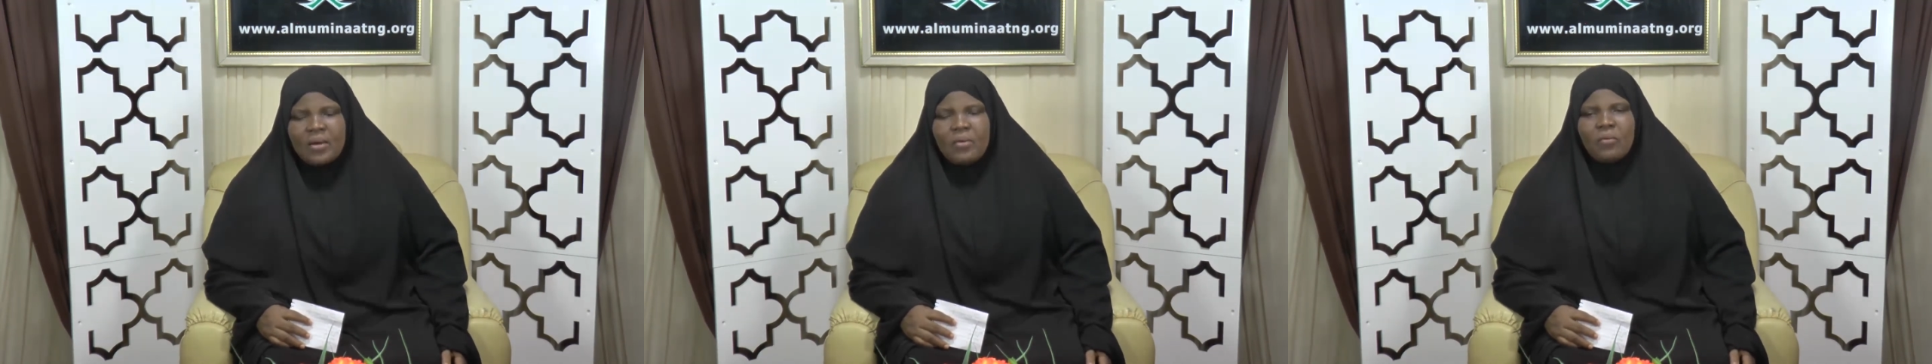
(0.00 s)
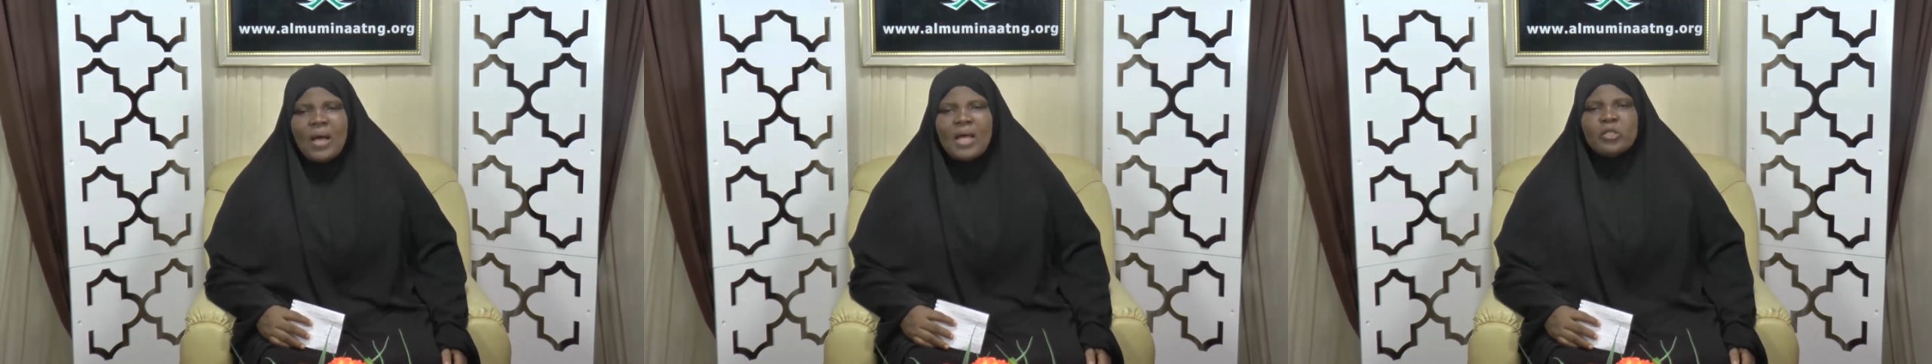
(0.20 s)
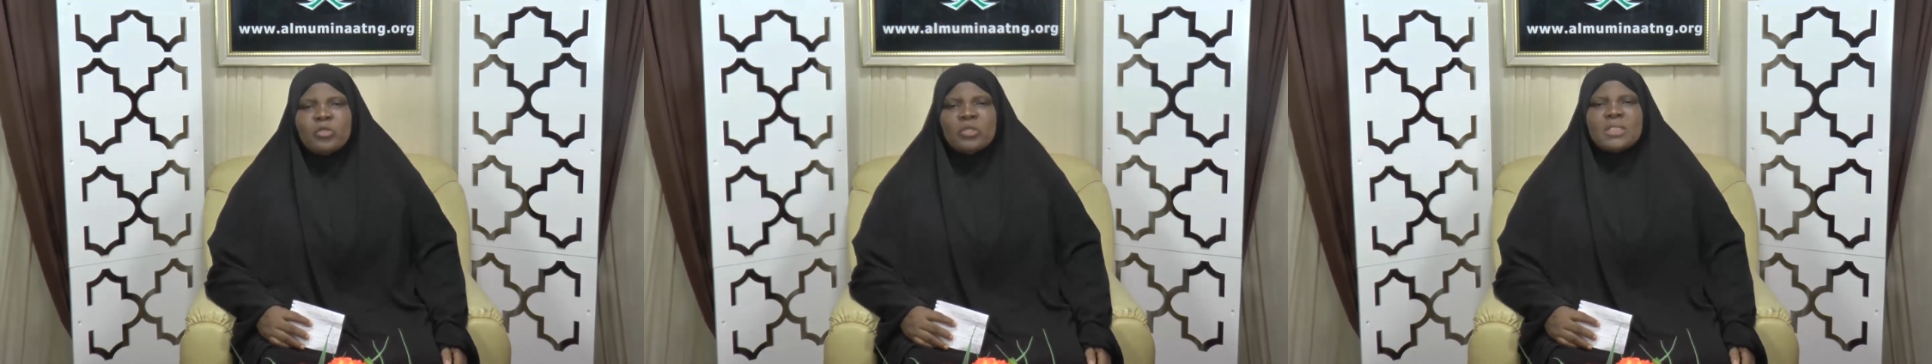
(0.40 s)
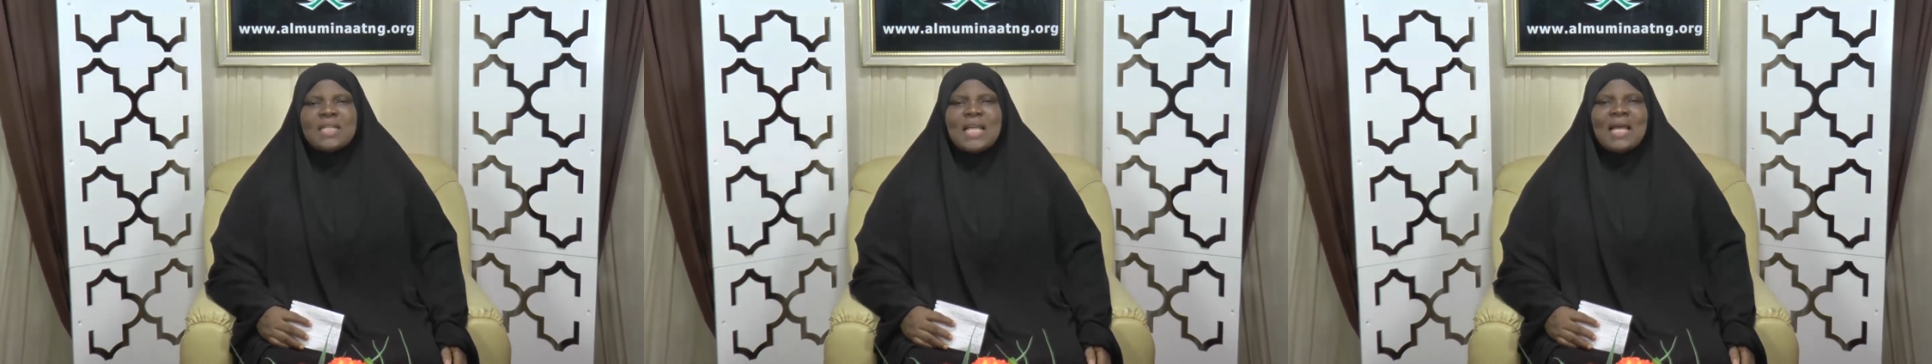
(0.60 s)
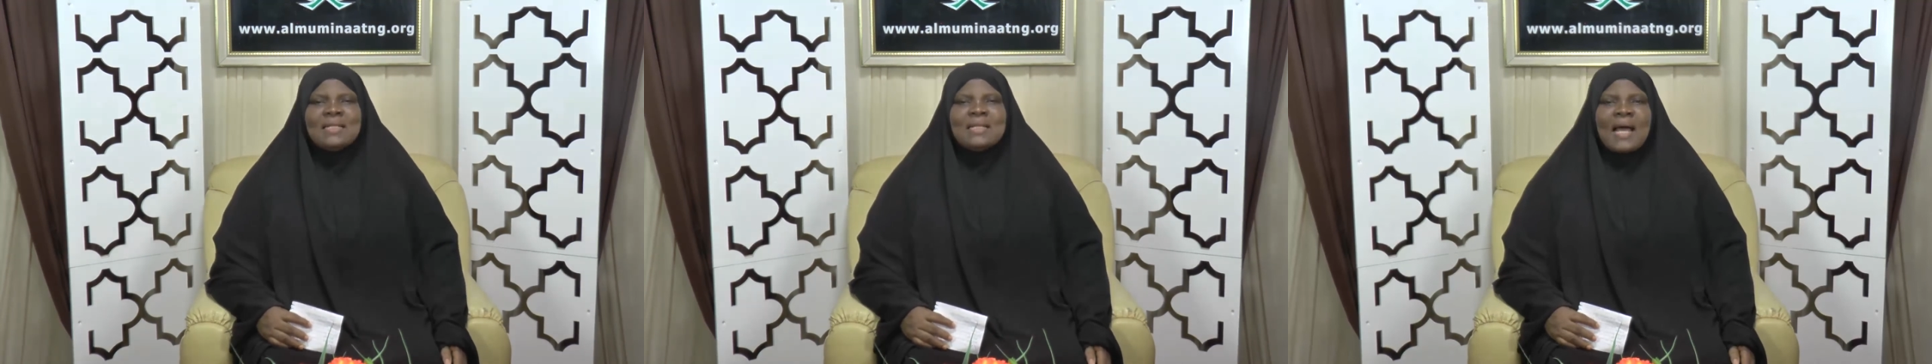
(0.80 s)
When you
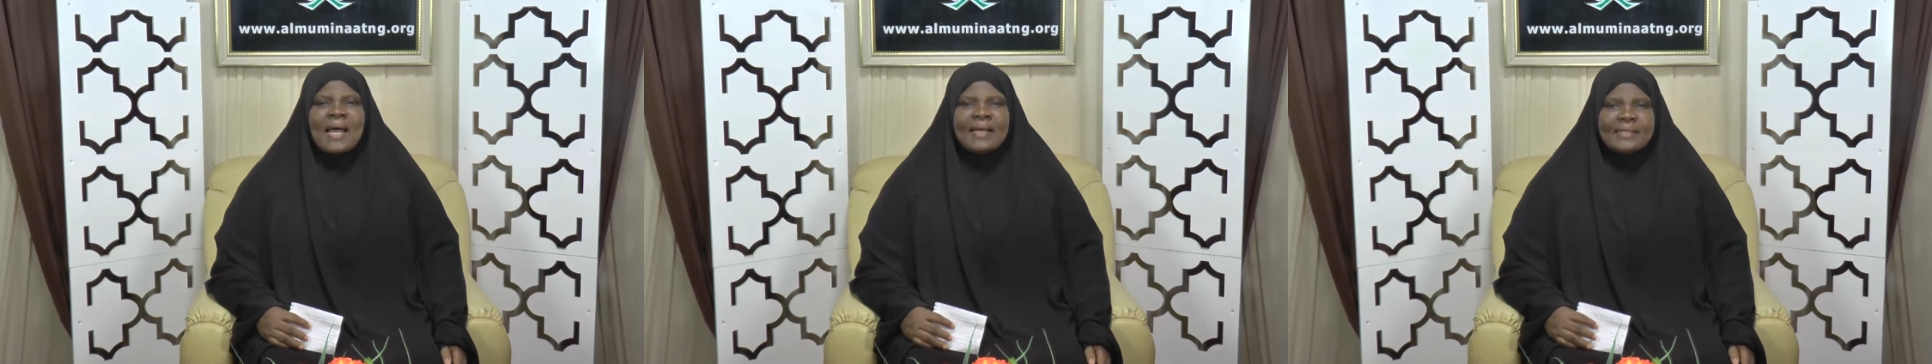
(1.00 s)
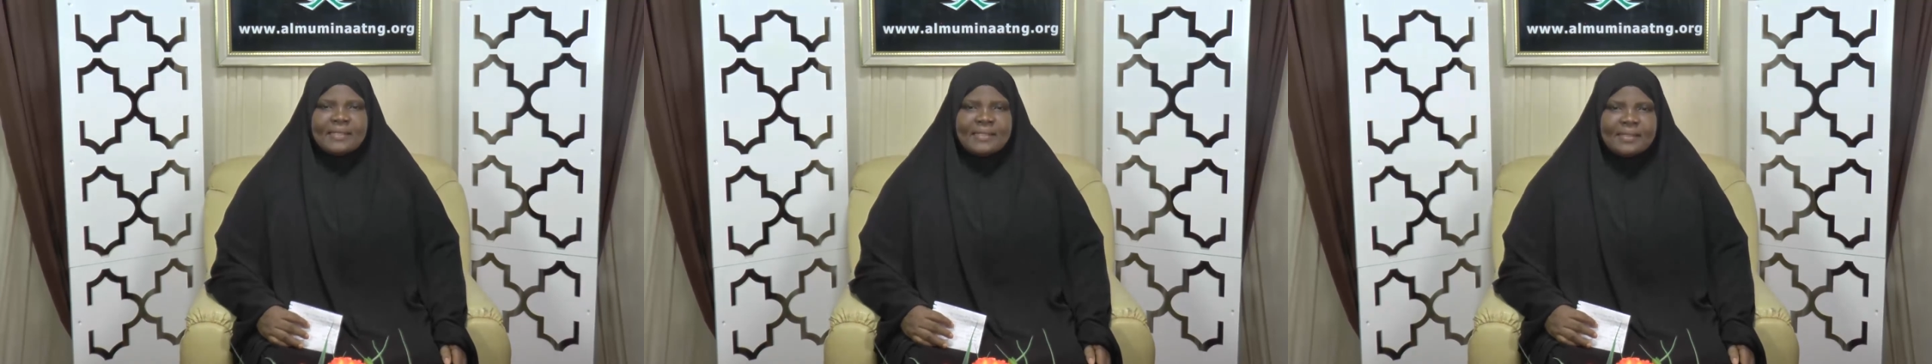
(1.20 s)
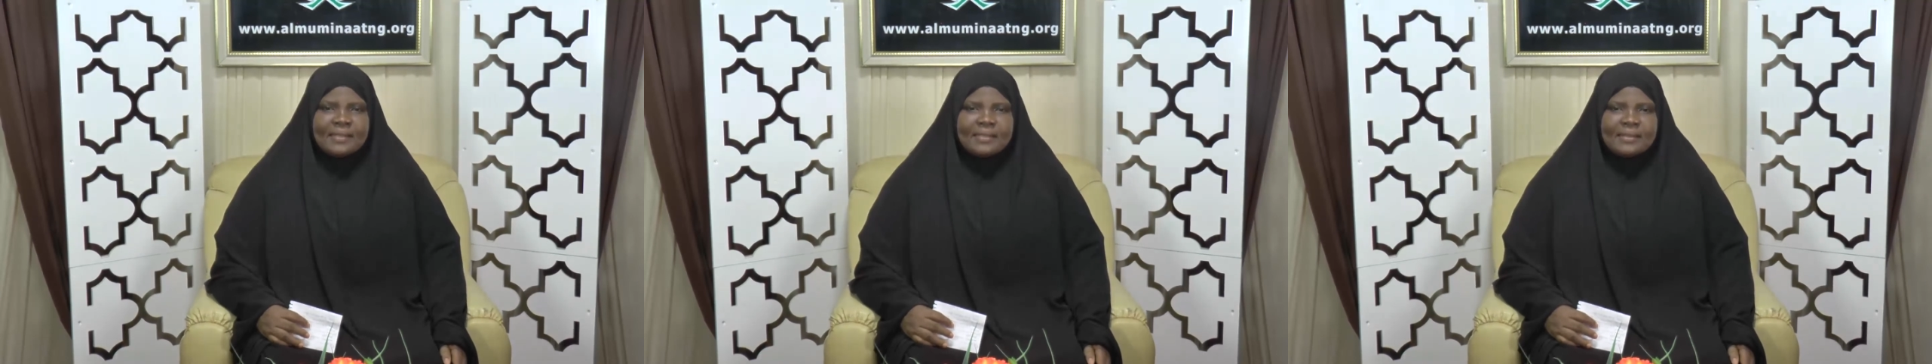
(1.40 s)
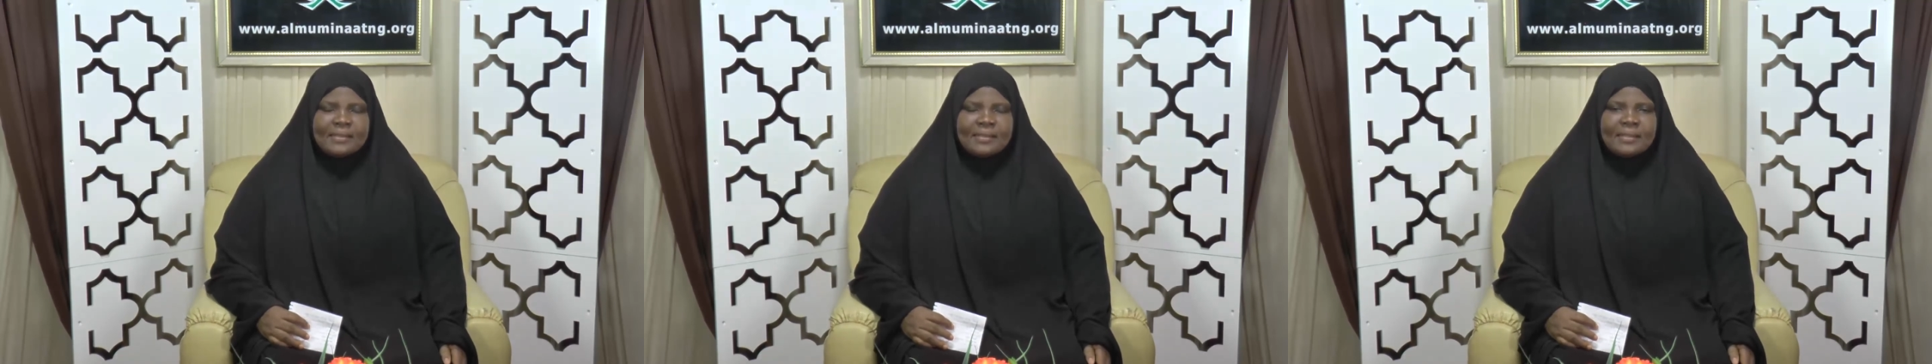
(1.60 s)
tell lies